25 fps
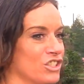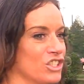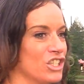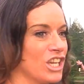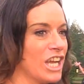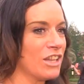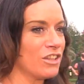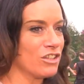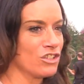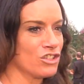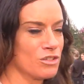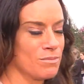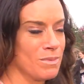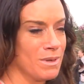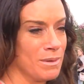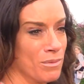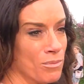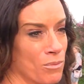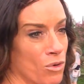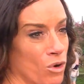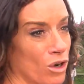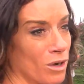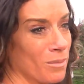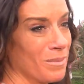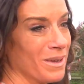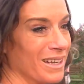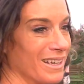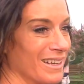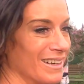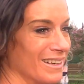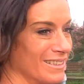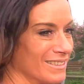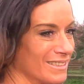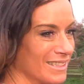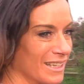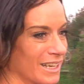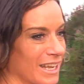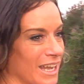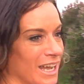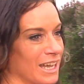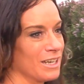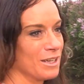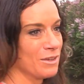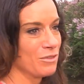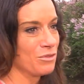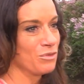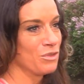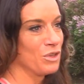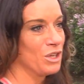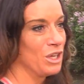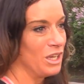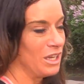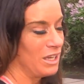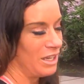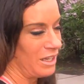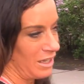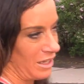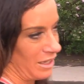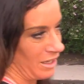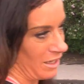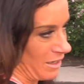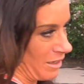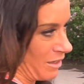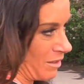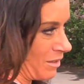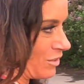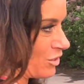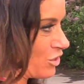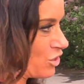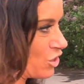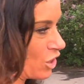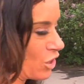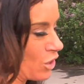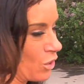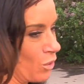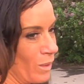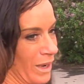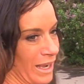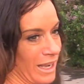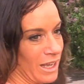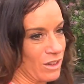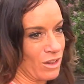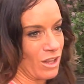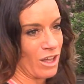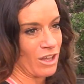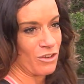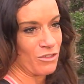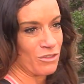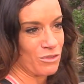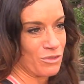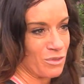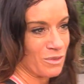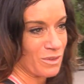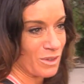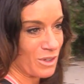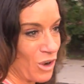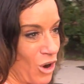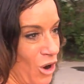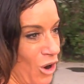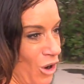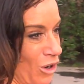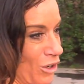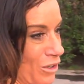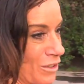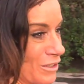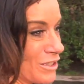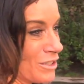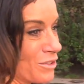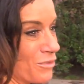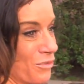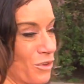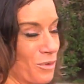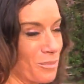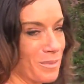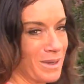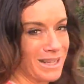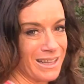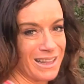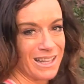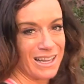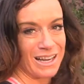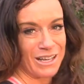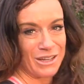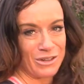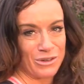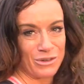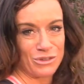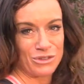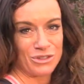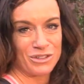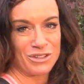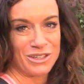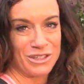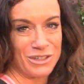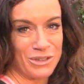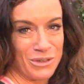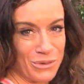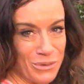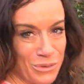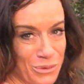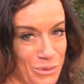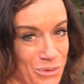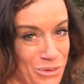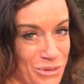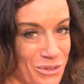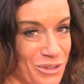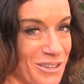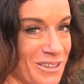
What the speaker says: challenged me more, because it kind of took away a lot of cards for me that I usually use.